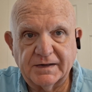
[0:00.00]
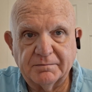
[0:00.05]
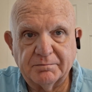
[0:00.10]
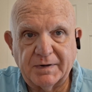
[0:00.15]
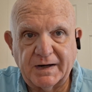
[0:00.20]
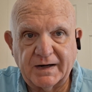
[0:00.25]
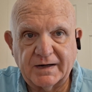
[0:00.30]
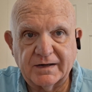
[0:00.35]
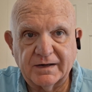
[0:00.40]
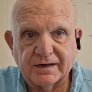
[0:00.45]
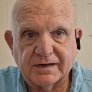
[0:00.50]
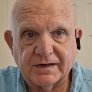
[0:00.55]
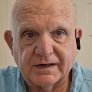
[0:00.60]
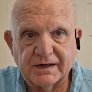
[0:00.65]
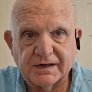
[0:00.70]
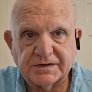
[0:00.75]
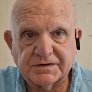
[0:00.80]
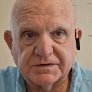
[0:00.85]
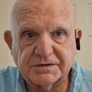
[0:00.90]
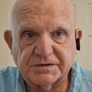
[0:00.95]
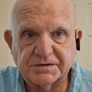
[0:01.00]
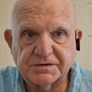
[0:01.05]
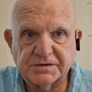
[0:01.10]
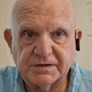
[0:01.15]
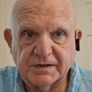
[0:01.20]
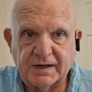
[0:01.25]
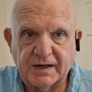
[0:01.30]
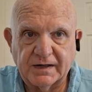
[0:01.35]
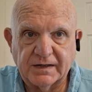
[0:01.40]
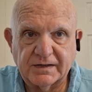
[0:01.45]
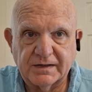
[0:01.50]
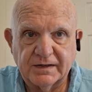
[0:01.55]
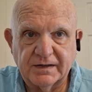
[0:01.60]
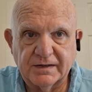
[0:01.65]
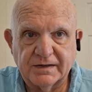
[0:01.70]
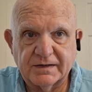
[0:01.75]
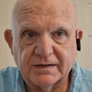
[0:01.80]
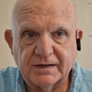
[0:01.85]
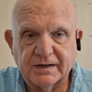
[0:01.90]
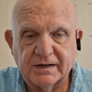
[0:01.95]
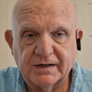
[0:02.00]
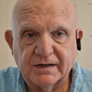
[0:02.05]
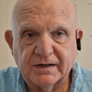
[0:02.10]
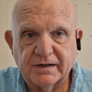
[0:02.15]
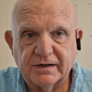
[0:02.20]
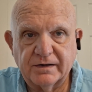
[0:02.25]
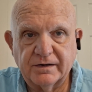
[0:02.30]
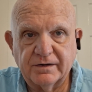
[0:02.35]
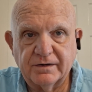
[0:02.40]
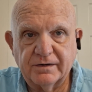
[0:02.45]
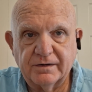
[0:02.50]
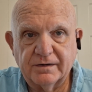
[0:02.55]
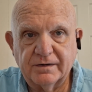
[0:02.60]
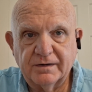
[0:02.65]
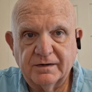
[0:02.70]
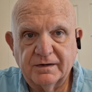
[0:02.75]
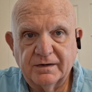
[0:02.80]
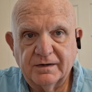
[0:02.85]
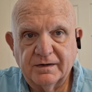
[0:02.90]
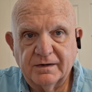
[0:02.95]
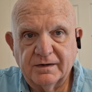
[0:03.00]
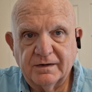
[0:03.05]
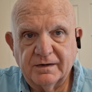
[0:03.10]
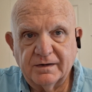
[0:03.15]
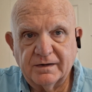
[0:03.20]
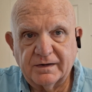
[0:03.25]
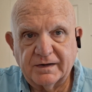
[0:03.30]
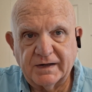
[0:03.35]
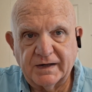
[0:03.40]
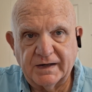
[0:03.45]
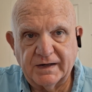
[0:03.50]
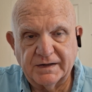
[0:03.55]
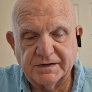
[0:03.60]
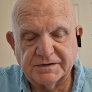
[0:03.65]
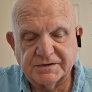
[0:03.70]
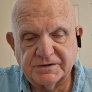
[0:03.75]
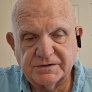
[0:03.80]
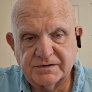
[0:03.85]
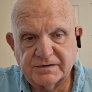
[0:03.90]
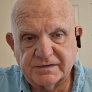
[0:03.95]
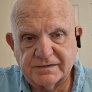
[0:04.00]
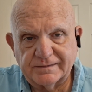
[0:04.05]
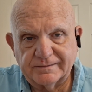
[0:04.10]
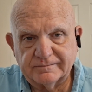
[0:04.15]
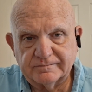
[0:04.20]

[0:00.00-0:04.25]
back in Texas and AT&T here in Kansas